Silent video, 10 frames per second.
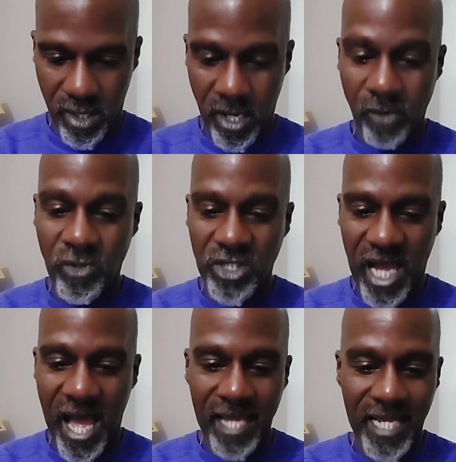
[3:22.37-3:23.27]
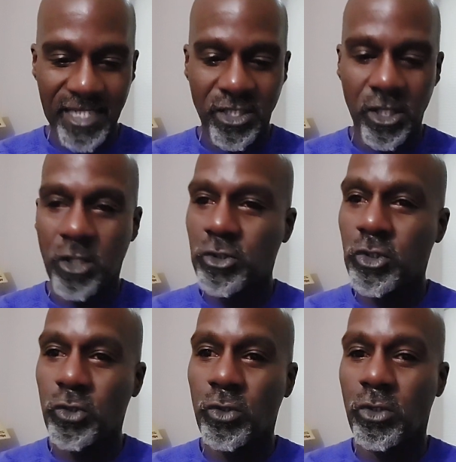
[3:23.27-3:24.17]
in which I like to go
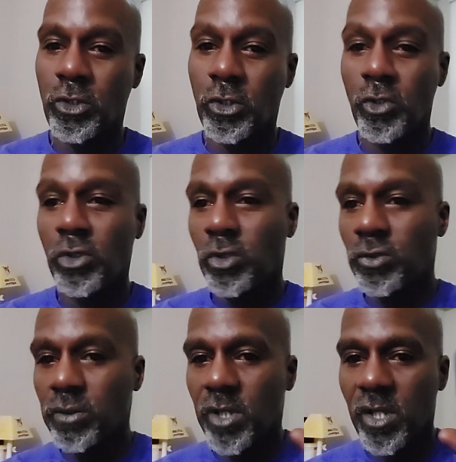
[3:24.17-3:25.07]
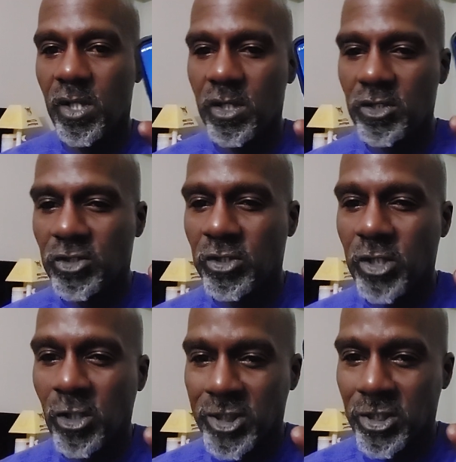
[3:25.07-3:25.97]
to Google. So you
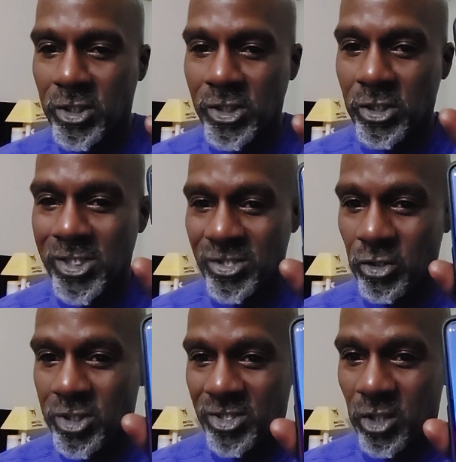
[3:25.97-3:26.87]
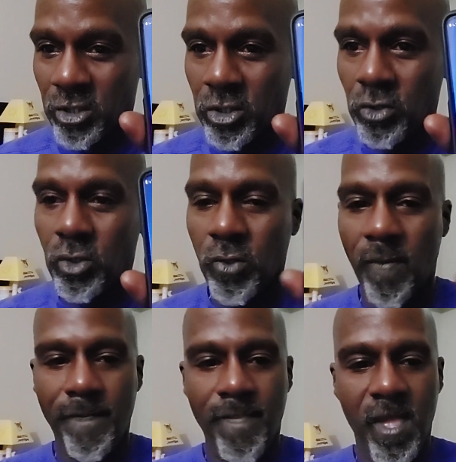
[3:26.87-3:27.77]
go to Google
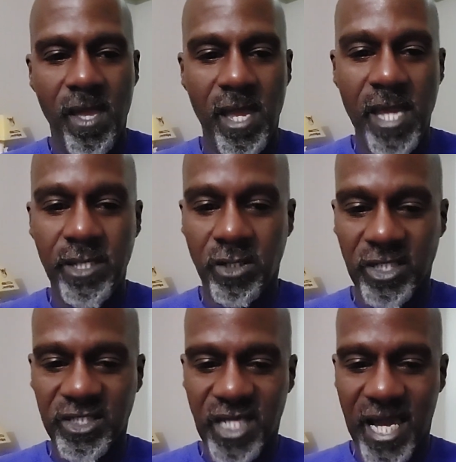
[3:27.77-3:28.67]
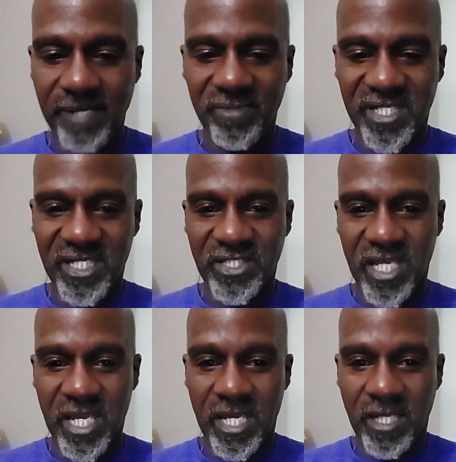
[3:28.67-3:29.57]
and you're going to type this
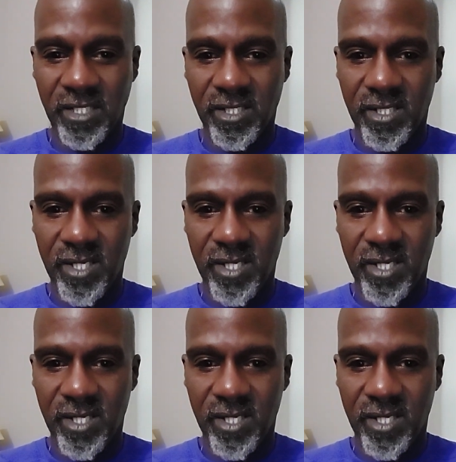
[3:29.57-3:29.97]
in.